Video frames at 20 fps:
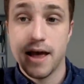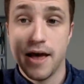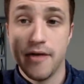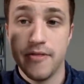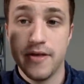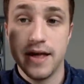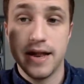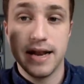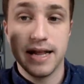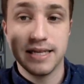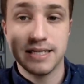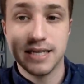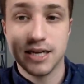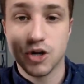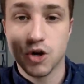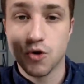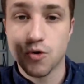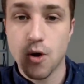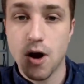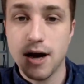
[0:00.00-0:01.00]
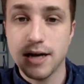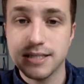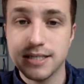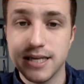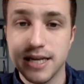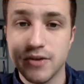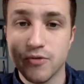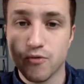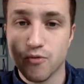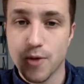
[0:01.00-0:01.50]
And then he said,
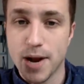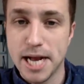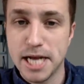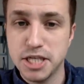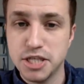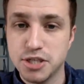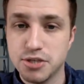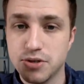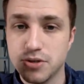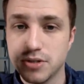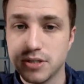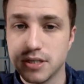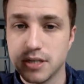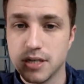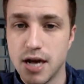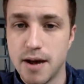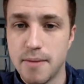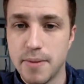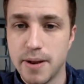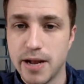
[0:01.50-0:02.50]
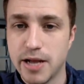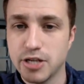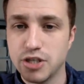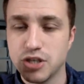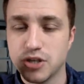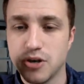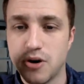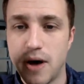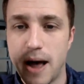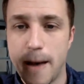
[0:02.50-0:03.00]
crossing racial,
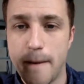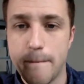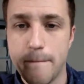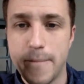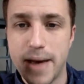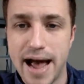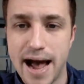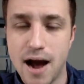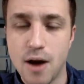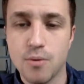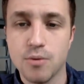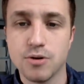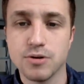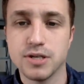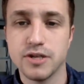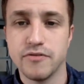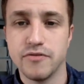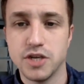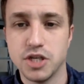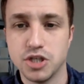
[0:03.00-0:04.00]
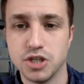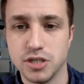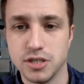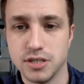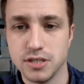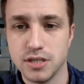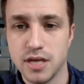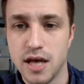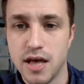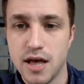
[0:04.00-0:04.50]
denominational, and power
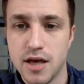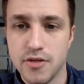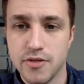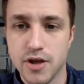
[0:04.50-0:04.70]
divisions.